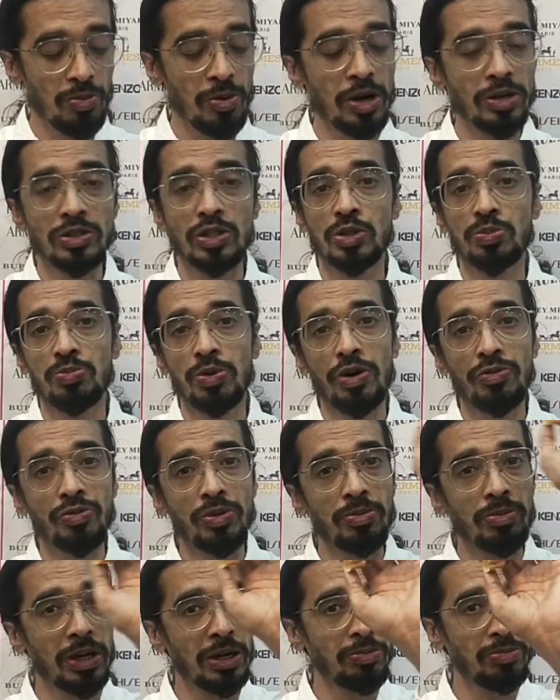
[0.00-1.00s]
about this
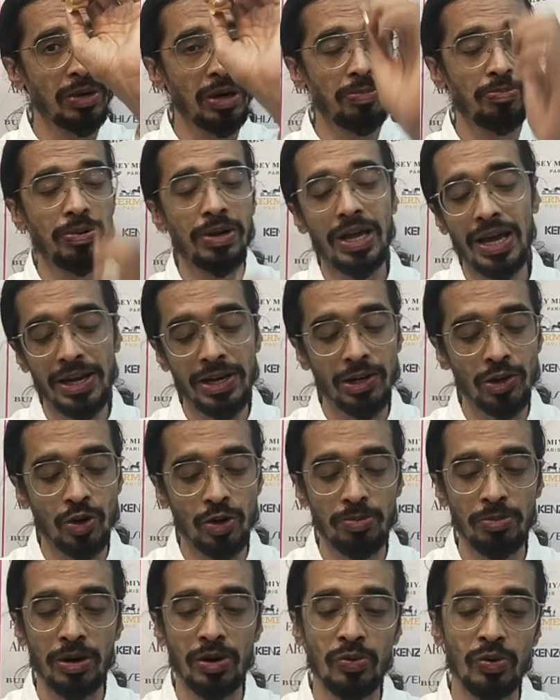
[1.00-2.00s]
perfume. Let me apply it
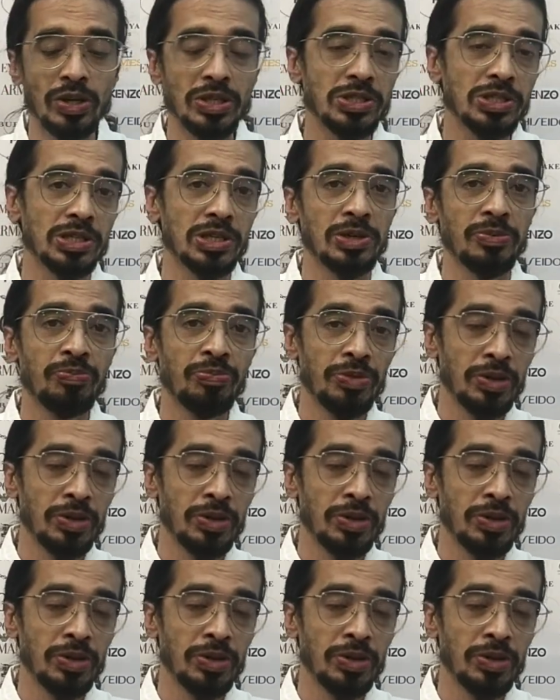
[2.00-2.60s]
on my wrist.